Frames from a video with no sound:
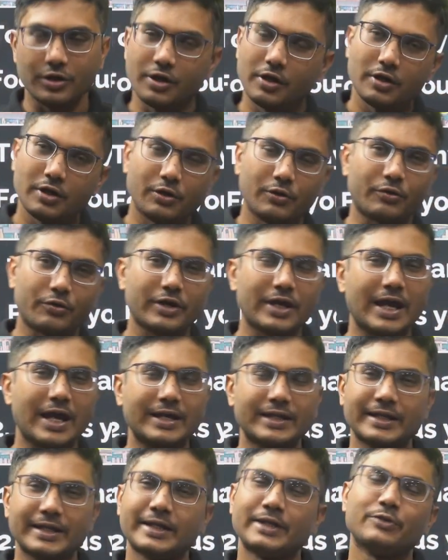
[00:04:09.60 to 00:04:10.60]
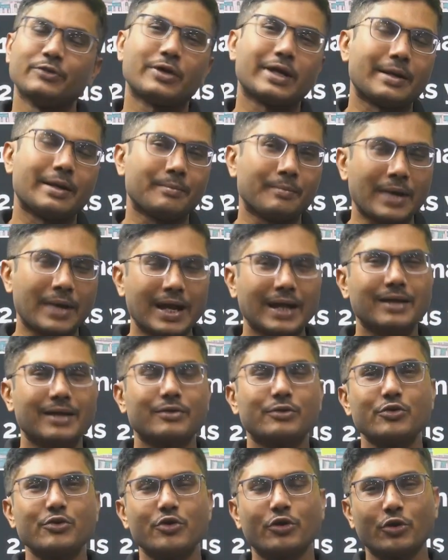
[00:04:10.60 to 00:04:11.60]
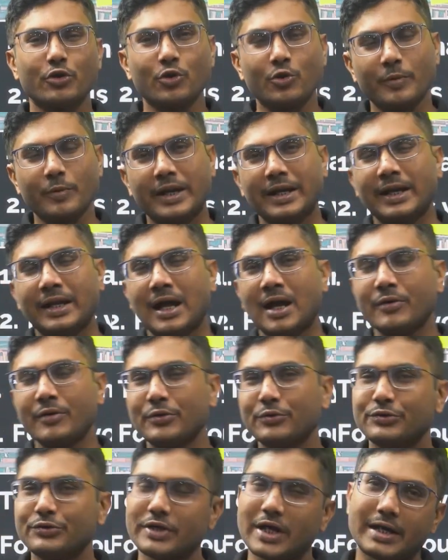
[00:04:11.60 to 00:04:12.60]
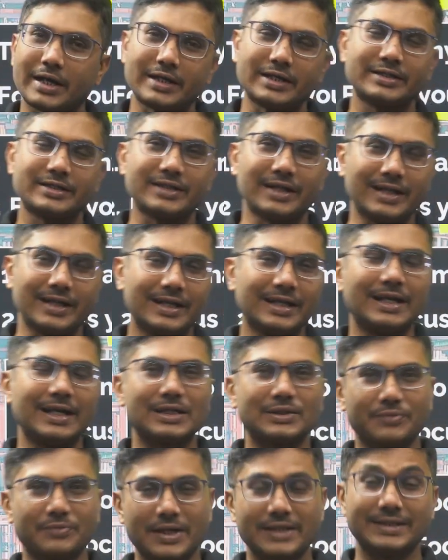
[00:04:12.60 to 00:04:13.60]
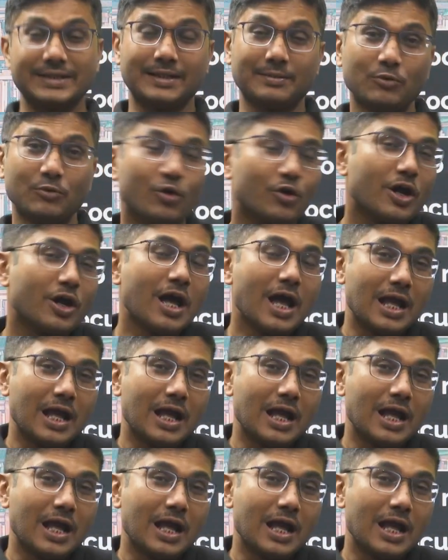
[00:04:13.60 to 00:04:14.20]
Okay, and then you came back to your home and now you started studying XYZ book.